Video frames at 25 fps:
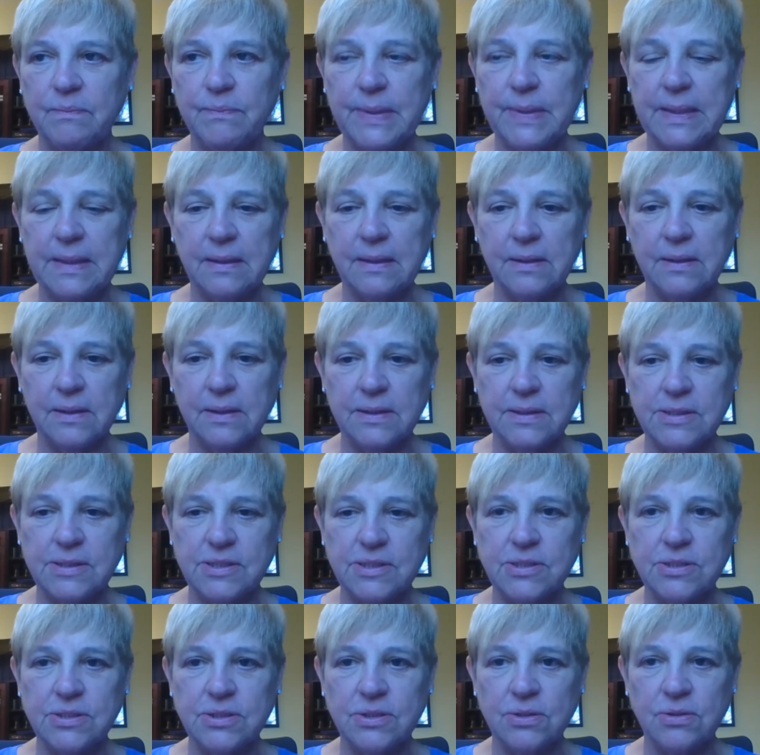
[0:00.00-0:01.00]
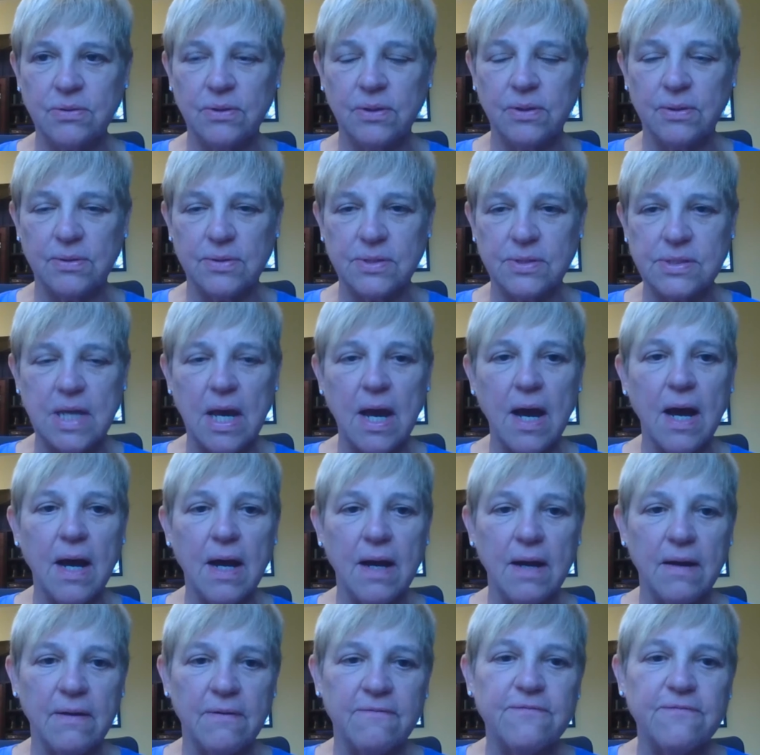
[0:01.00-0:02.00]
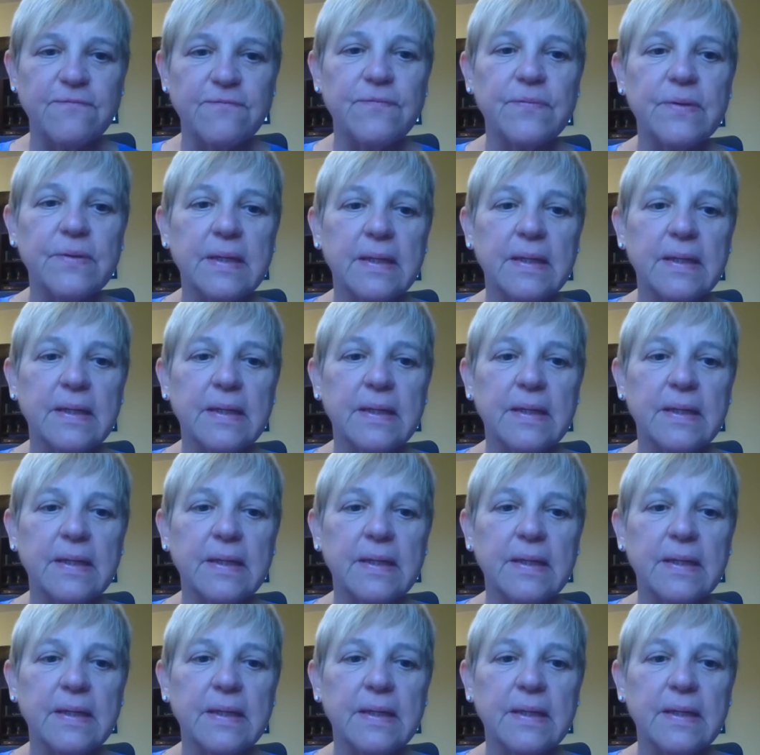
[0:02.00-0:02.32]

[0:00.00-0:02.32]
being good stewards of